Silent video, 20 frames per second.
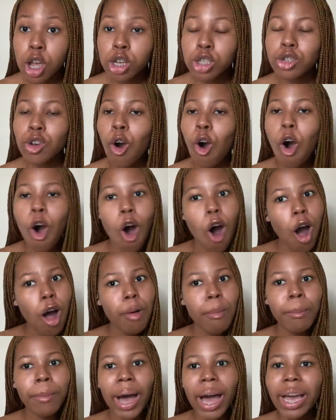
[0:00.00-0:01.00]
So
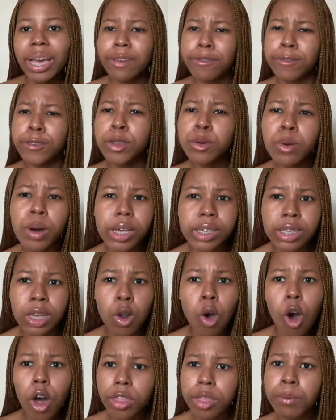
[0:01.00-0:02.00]
all my viewers
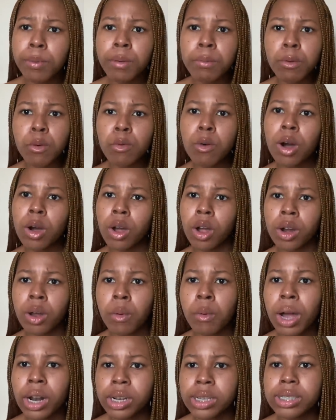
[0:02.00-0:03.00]
and all the people who are
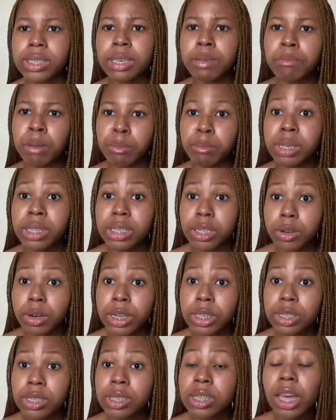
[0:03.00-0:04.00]
gonna want to see Mommy
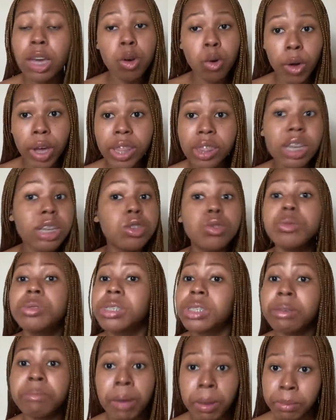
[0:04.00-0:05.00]
Dearest, they're going there to
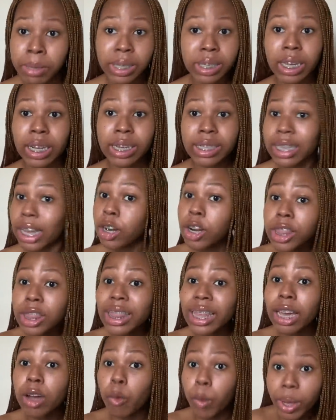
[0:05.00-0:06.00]
see Mommy Dearest.
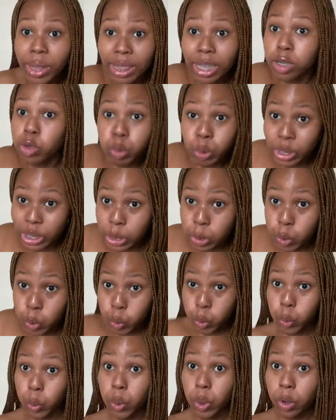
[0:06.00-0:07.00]
They're going there to see
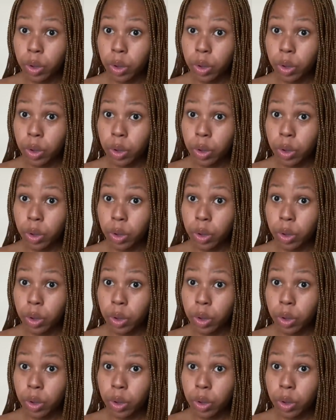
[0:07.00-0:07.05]
you.